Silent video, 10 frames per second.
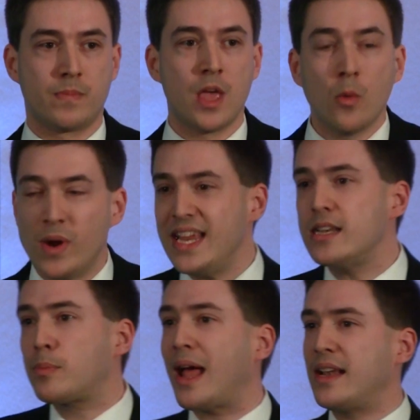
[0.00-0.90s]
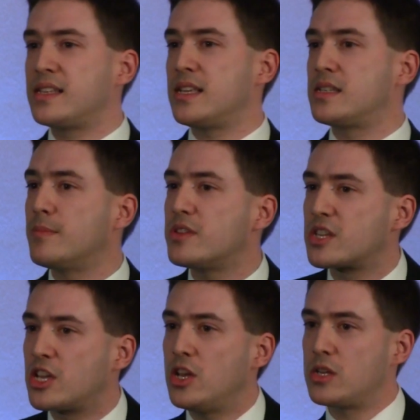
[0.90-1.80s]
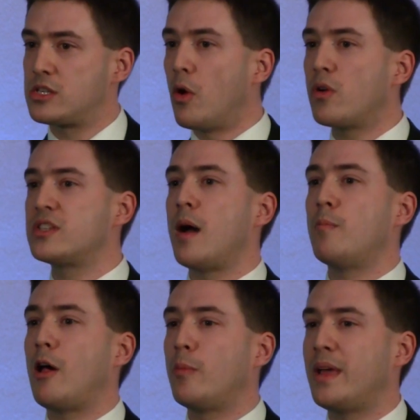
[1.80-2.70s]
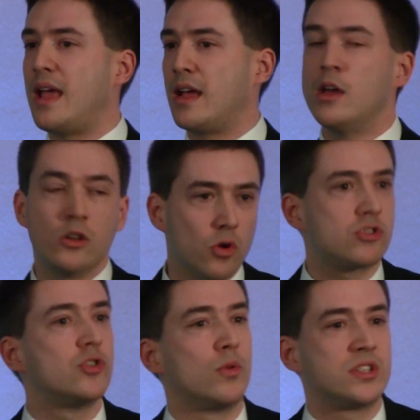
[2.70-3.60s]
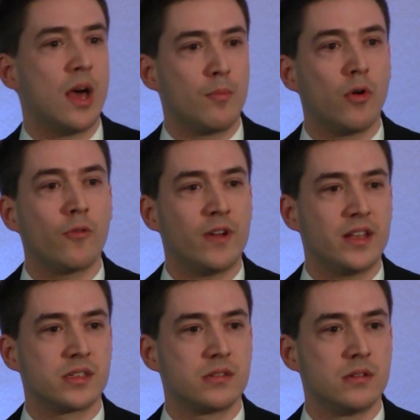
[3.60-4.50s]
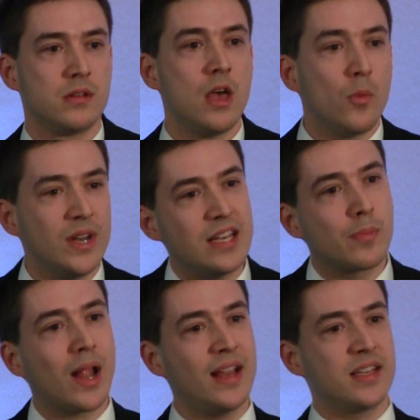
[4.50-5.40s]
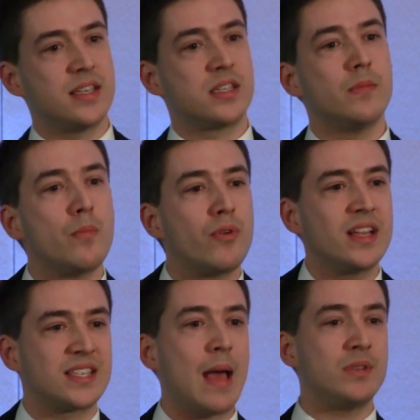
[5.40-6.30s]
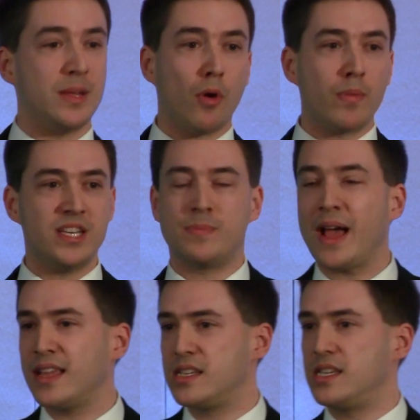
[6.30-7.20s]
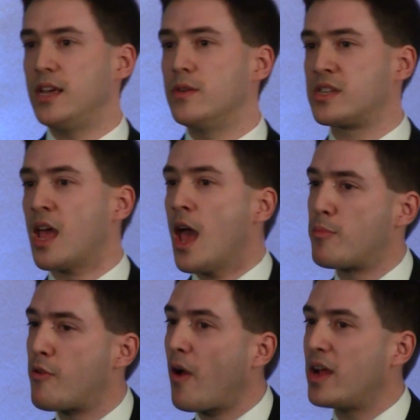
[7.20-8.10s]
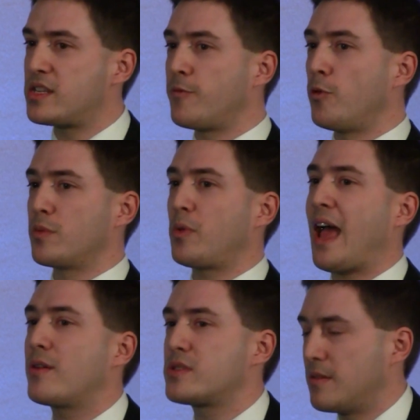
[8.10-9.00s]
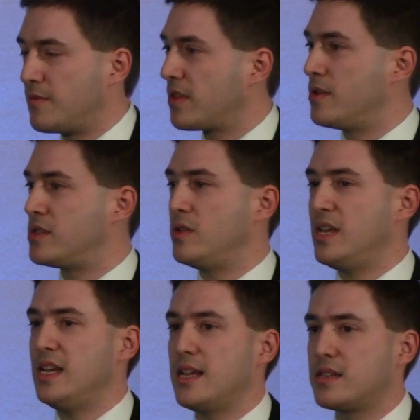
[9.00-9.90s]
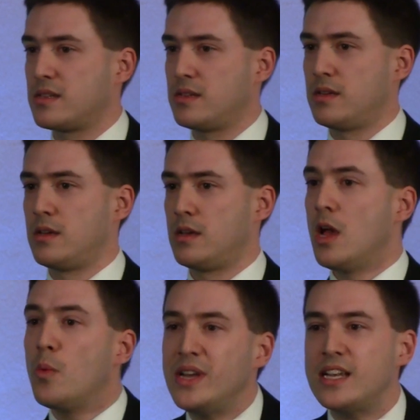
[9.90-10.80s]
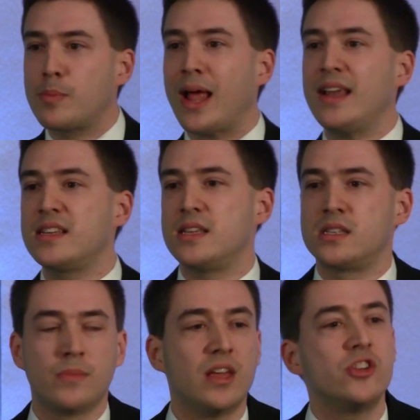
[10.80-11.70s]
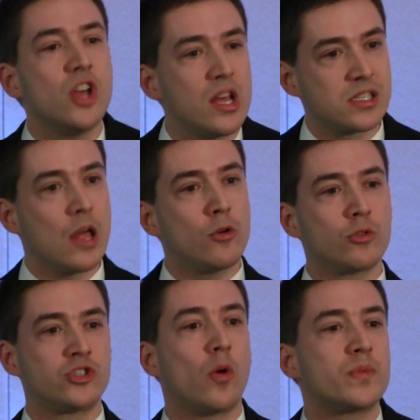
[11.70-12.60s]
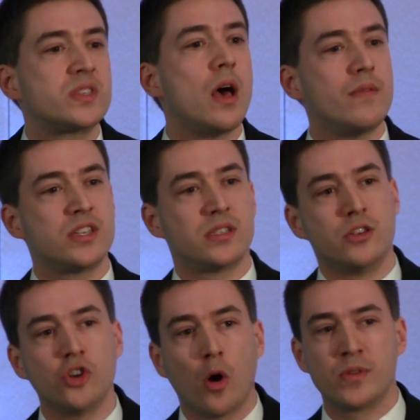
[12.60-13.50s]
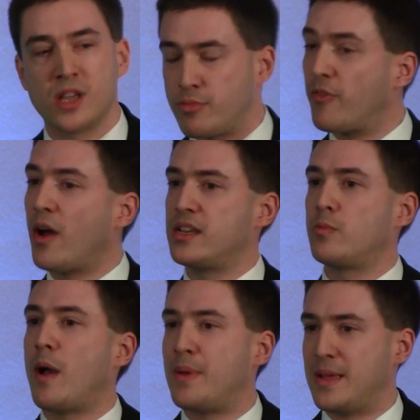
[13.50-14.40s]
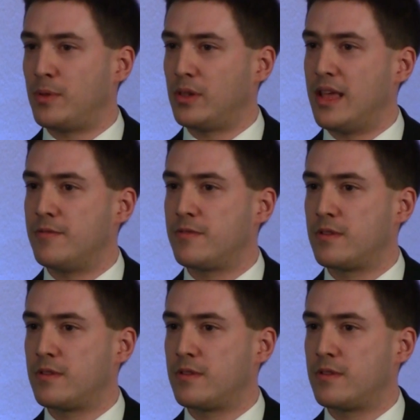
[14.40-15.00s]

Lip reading: We need a planning system that secures long-term well-being, not short-term profits. We need a planning system that brings empty properties back into use and provides affordable housing for those who need it. We need a planning system that ensures local shops, services and jobs are provided where people live,